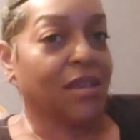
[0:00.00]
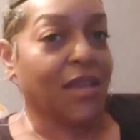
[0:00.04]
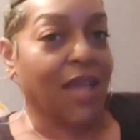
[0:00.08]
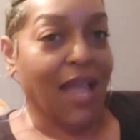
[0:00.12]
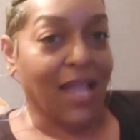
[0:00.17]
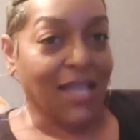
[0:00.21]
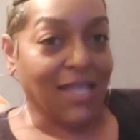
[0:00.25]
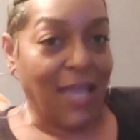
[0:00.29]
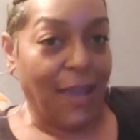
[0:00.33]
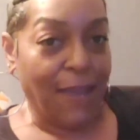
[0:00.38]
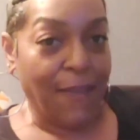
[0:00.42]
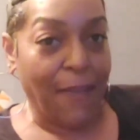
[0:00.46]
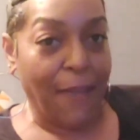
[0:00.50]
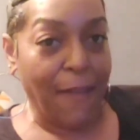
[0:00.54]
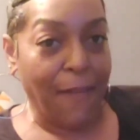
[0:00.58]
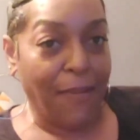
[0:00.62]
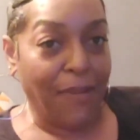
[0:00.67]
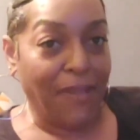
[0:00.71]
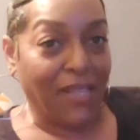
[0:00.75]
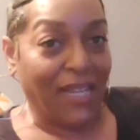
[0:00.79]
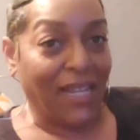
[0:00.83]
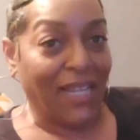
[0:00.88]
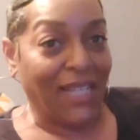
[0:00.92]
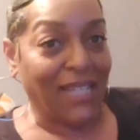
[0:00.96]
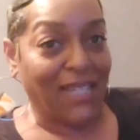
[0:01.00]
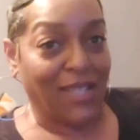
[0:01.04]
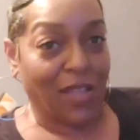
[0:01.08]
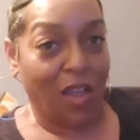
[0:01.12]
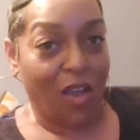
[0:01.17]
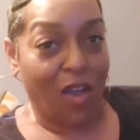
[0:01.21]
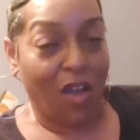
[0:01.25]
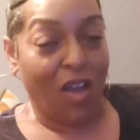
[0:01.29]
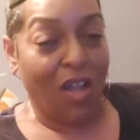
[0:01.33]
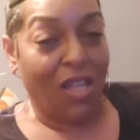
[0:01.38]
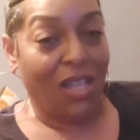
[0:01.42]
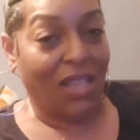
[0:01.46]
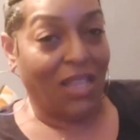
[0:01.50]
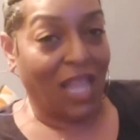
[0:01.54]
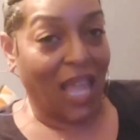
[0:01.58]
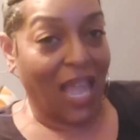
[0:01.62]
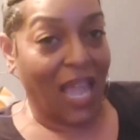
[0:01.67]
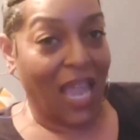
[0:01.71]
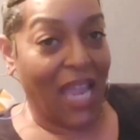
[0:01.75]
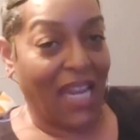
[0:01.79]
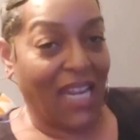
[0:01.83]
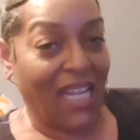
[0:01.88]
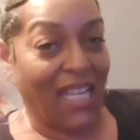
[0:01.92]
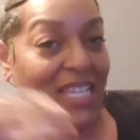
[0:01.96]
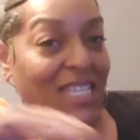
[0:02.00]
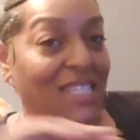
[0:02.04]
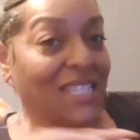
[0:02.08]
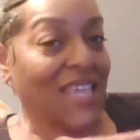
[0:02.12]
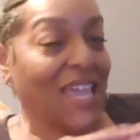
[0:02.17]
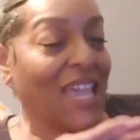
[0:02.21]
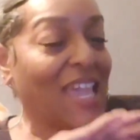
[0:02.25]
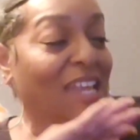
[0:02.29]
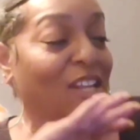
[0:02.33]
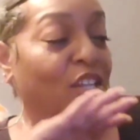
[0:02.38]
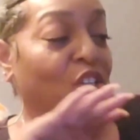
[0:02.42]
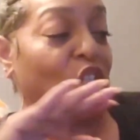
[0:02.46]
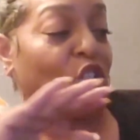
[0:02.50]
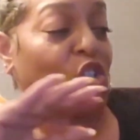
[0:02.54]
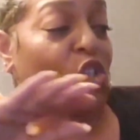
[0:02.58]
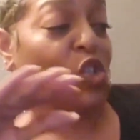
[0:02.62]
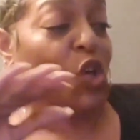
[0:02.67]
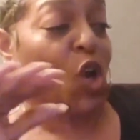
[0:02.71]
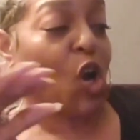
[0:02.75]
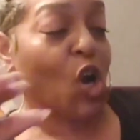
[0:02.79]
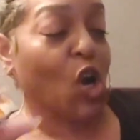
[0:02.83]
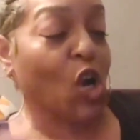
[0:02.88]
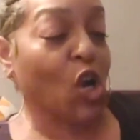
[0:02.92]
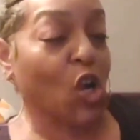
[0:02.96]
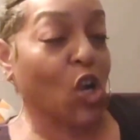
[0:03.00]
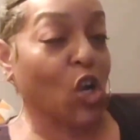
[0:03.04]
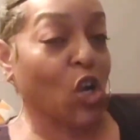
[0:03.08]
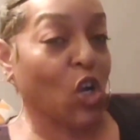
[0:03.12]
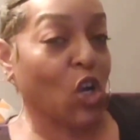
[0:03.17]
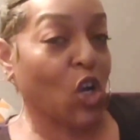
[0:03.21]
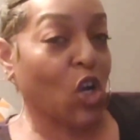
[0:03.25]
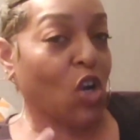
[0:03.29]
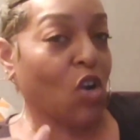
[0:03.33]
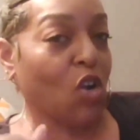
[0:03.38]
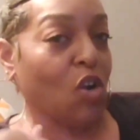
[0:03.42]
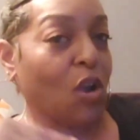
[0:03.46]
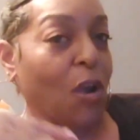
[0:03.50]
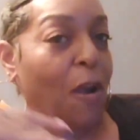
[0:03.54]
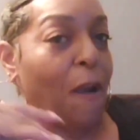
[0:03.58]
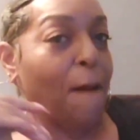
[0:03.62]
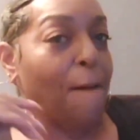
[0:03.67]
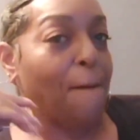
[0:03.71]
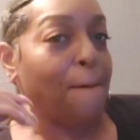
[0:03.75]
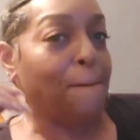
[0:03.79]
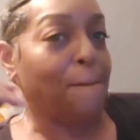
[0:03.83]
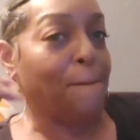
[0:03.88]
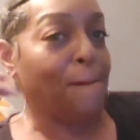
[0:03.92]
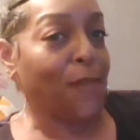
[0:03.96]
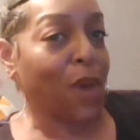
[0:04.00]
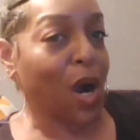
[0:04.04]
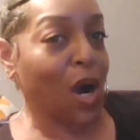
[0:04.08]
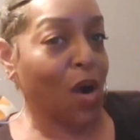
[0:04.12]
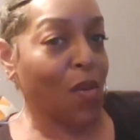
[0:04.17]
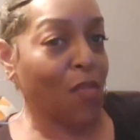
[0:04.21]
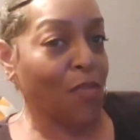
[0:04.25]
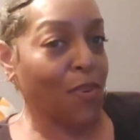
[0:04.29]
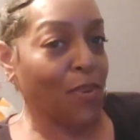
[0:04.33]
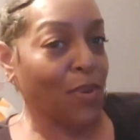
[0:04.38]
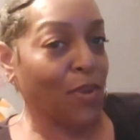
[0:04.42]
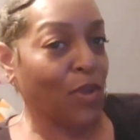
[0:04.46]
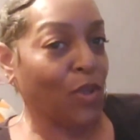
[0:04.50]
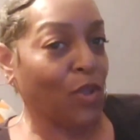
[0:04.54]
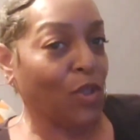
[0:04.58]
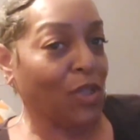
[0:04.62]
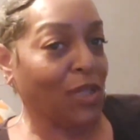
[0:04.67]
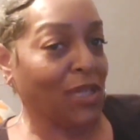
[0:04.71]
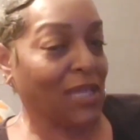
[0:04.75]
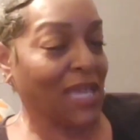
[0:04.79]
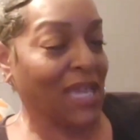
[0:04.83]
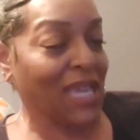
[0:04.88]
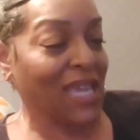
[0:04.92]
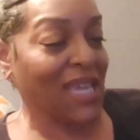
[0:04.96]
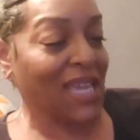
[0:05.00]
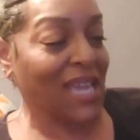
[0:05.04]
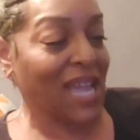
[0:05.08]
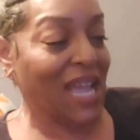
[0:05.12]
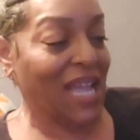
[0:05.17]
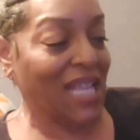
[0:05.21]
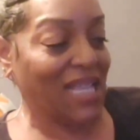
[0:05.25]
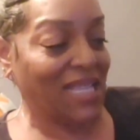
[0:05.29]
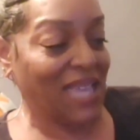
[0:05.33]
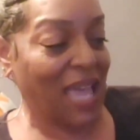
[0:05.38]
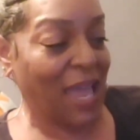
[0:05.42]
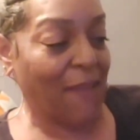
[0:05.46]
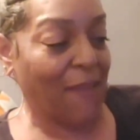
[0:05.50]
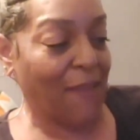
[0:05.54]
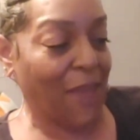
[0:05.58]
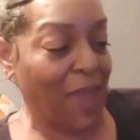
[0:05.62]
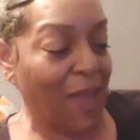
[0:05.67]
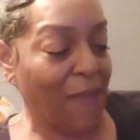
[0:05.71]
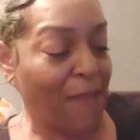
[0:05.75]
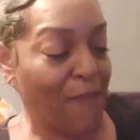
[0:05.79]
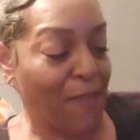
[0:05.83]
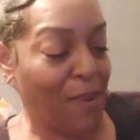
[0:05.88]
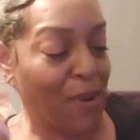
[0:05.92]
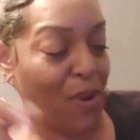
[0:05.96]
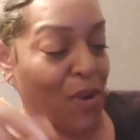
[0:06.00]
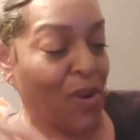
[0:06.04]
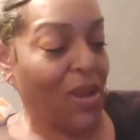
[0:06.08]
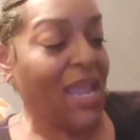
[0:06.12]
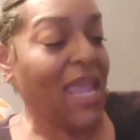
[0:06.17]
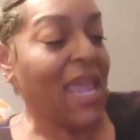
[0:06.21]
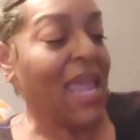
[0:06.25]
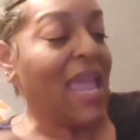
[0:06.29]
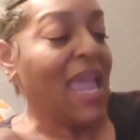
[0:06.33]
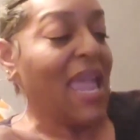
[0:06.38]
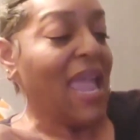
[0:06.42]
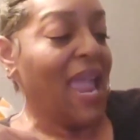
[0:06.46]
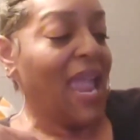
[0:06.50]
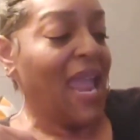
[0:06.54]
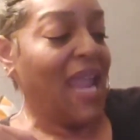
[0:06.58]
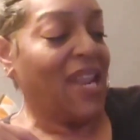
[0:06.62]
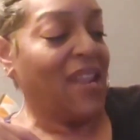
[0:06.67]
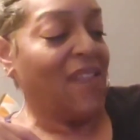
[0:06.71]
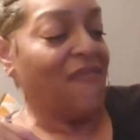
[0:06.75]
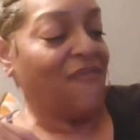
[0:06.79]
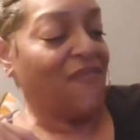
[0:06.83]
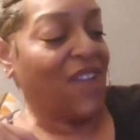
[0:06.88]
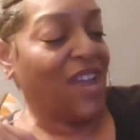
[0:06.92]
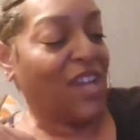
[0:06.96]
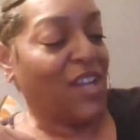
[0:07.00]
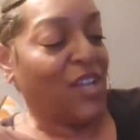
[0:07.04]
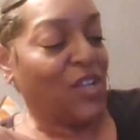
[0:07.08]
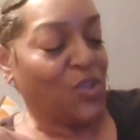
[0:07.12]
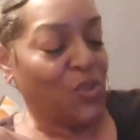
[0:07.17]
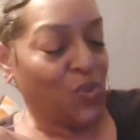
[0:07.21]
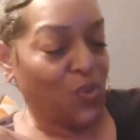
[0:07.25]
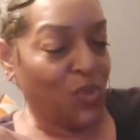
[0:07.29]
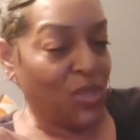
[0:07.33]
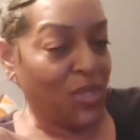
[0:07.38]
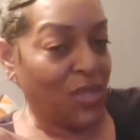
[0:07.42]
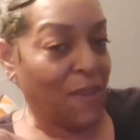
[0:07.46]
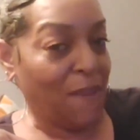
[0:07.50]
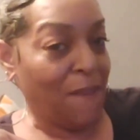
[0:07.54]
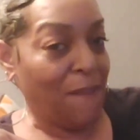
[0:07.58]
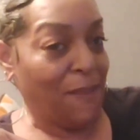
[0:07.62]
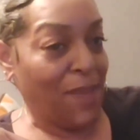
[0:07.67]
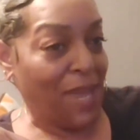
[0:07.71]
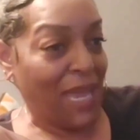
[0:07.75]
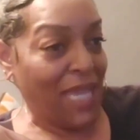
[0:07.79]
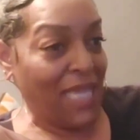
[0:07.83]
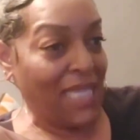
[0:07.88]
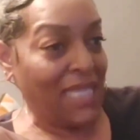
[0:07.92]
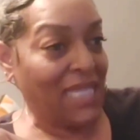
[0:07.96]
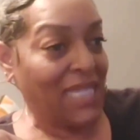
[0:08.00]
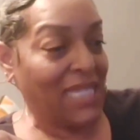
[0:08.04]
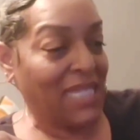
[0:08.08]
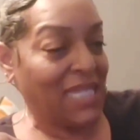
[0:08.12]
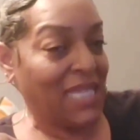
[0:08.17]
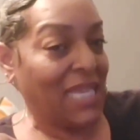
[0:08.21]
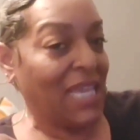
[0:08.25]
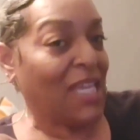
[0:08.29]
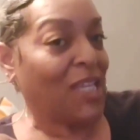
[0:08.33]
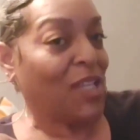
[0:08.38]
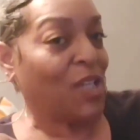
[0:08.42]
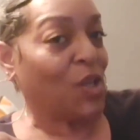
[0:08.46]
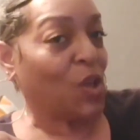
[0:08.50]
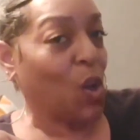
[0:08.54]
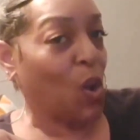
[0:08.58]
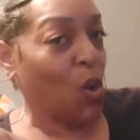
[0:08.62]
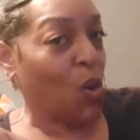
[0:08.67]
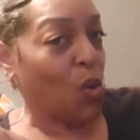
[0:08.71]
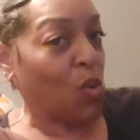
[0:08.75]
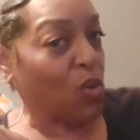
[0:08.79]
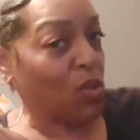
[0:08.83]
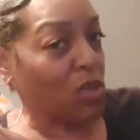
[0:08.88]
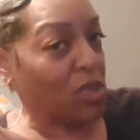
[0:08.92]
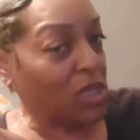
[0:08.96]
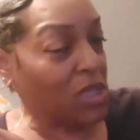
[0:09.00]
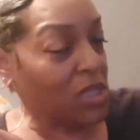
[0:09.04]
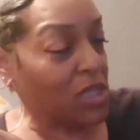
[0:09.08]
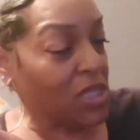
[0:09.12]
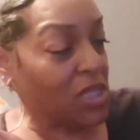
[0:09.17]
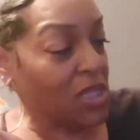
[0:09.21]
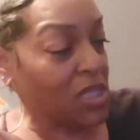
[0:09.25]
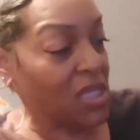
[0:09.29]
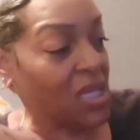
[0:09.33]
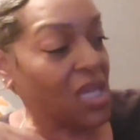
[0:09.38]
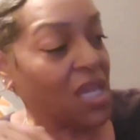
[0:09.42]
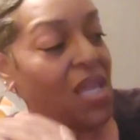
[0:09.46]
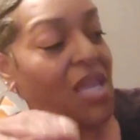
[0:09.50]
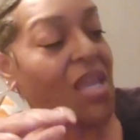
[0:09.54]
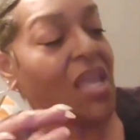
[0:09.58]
contact paper that I saw online is a darker marble looking contact paper, and if I do the base in golds,